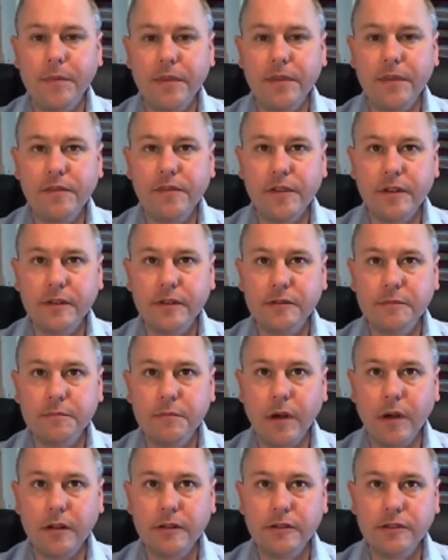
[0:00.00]
feels
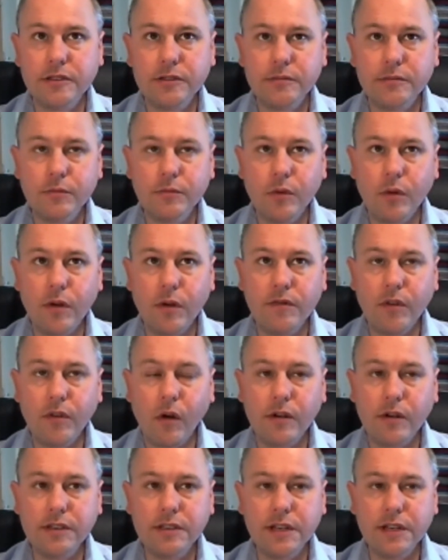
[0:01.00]
much more
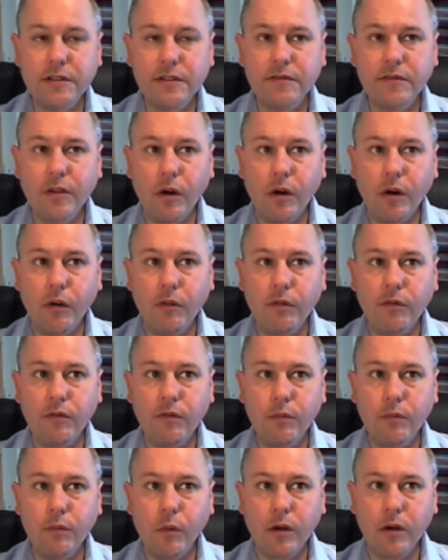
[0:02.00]
evocative of
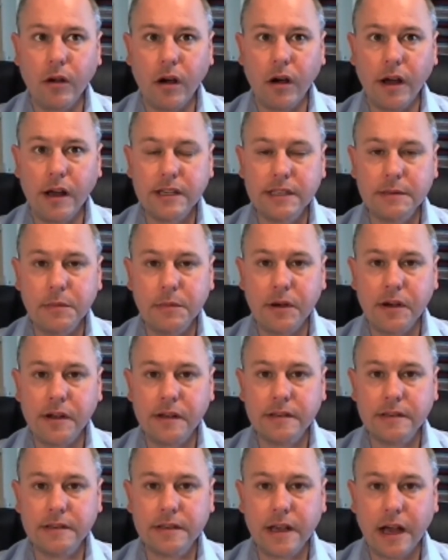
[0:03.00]
what I
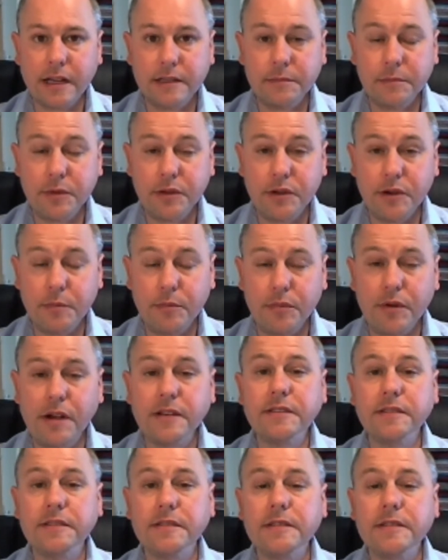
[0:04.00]
experience as pure
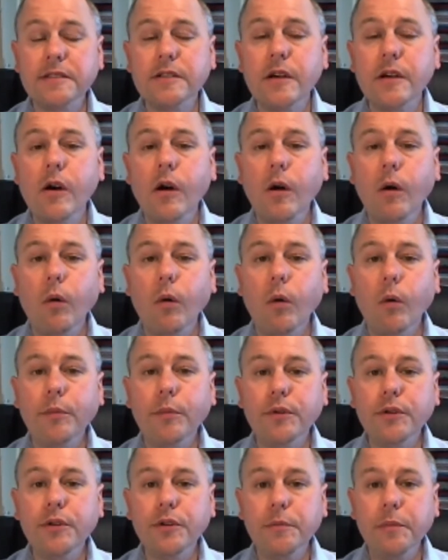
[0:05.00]
presence or
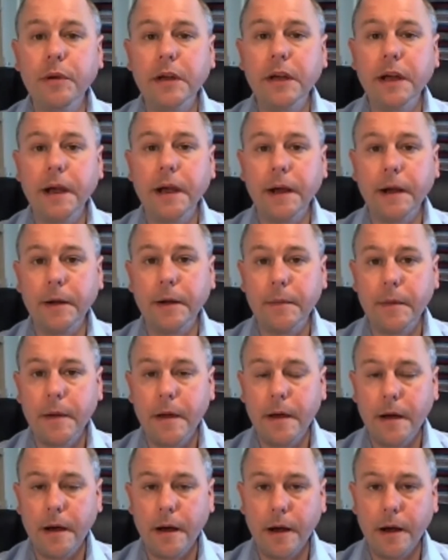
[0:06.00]
pure being
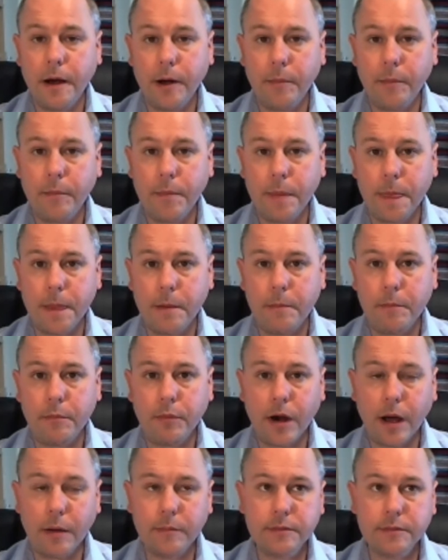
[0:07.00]
than
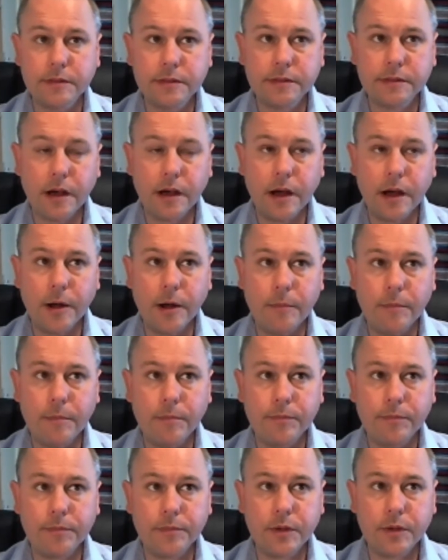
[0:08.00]
perhaps
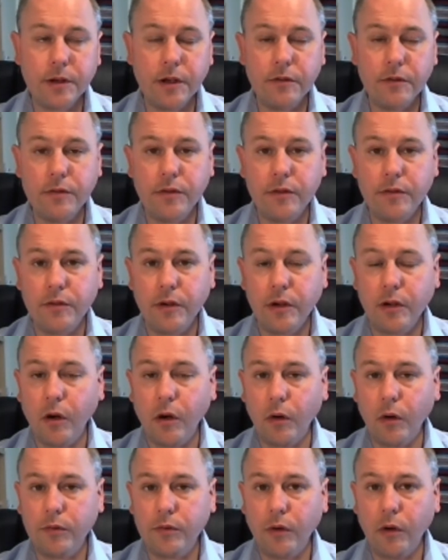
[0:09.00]
the
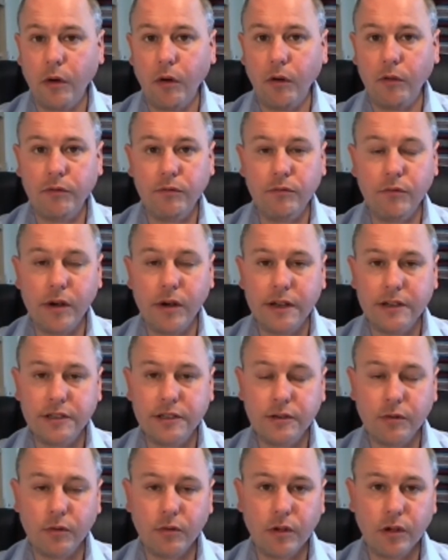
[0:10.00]
God of religion
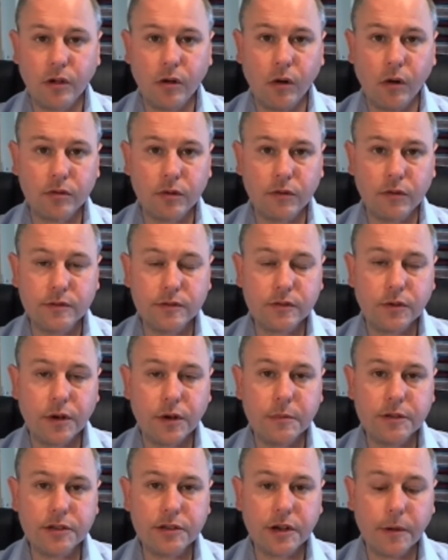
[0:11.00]
or the God of
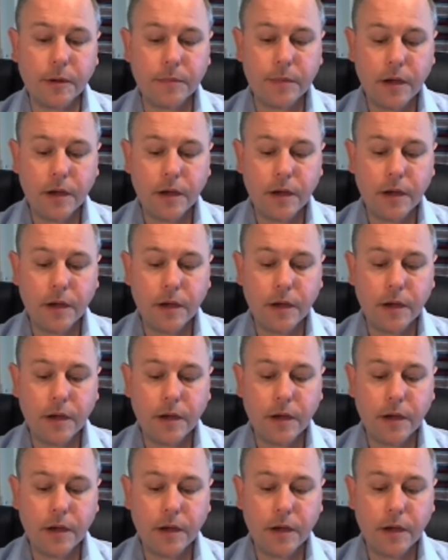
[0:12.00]
Scripture.